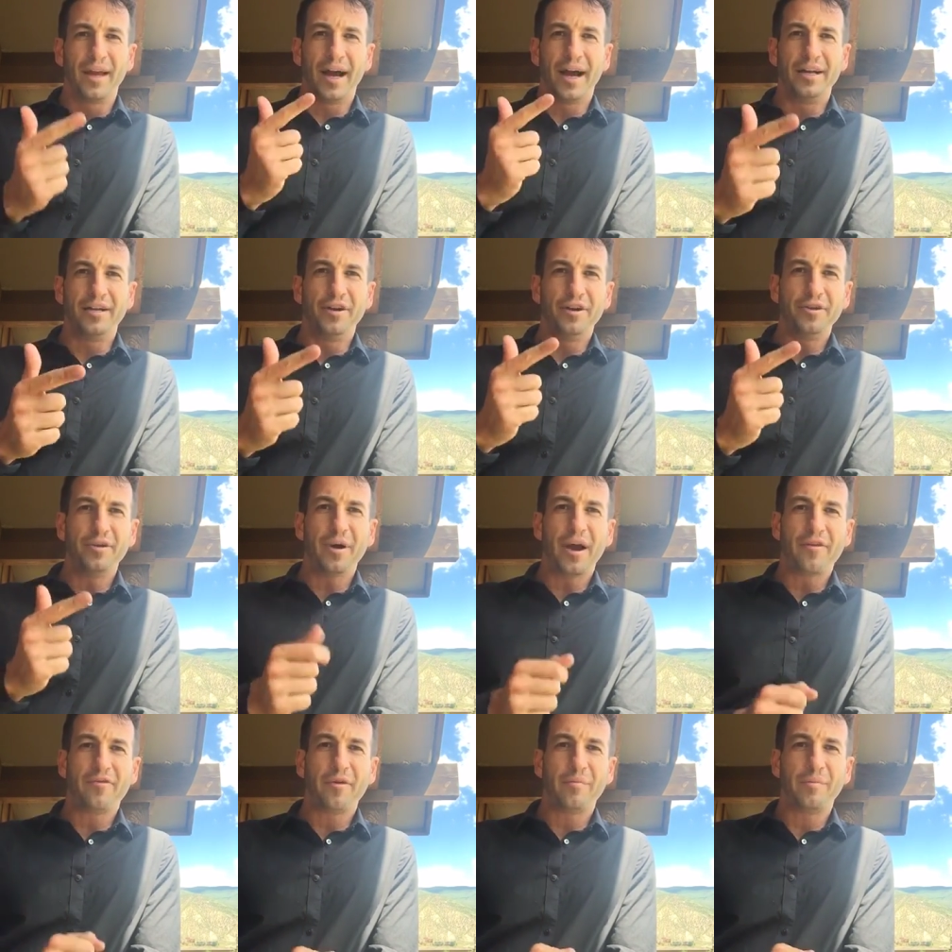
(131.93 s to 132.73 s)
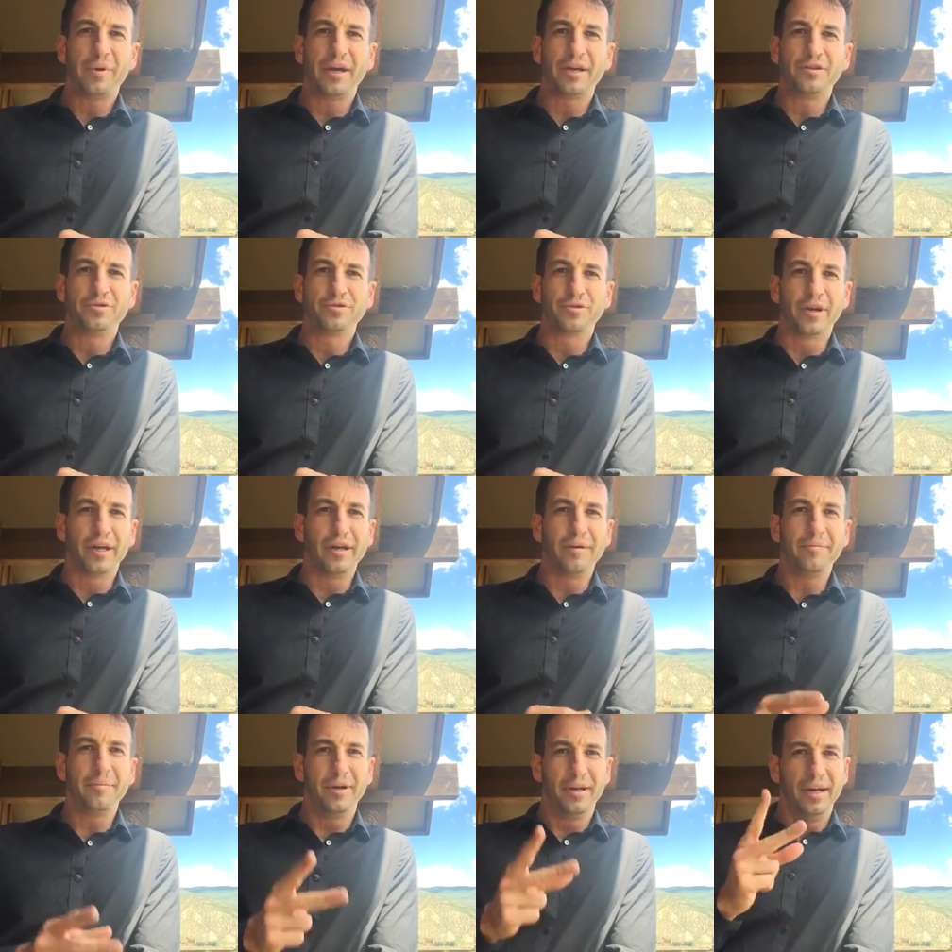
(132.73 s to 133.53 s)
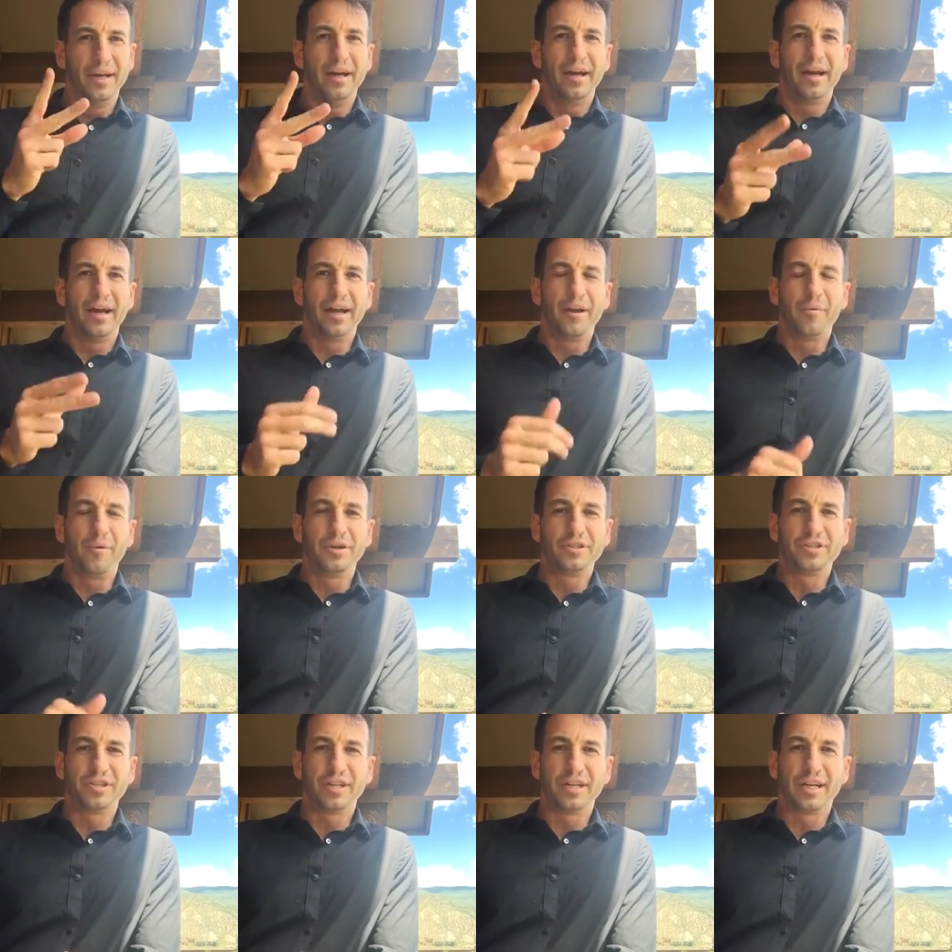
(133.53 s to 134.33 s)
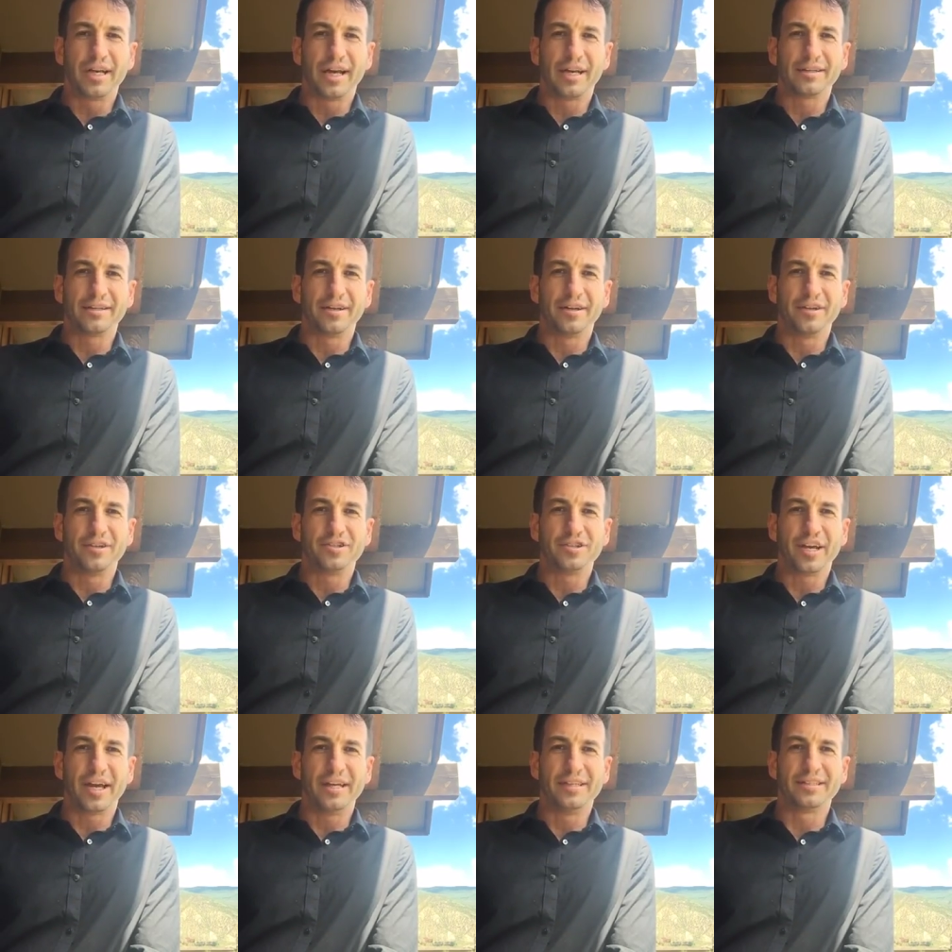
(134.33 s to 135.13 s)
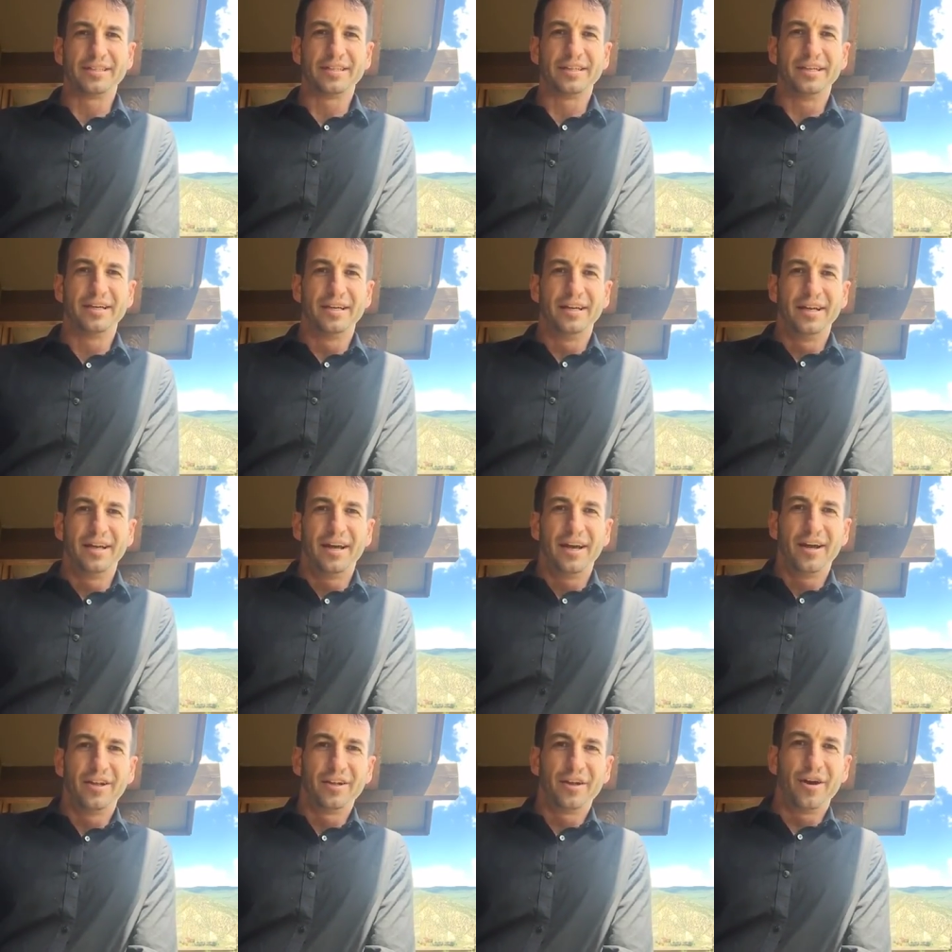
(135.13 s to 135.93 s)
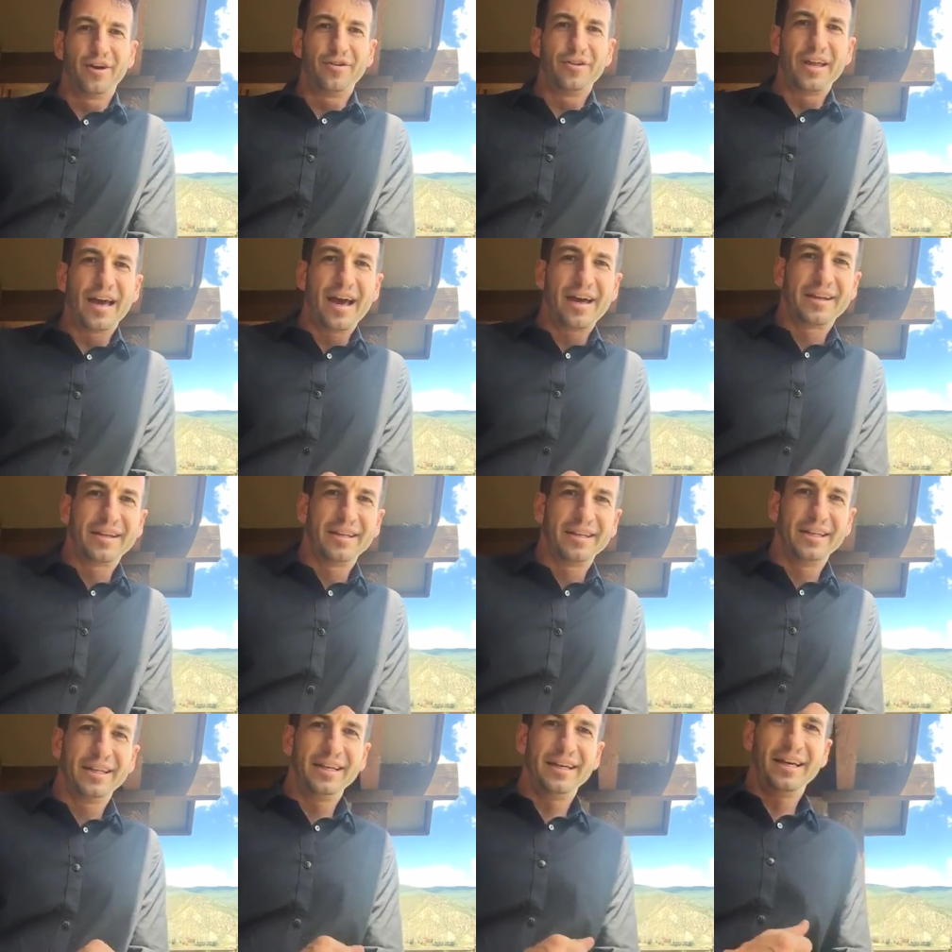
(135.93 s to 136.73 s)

I know you have a big dream and I want you to get out there and chase it. Hello Natalie,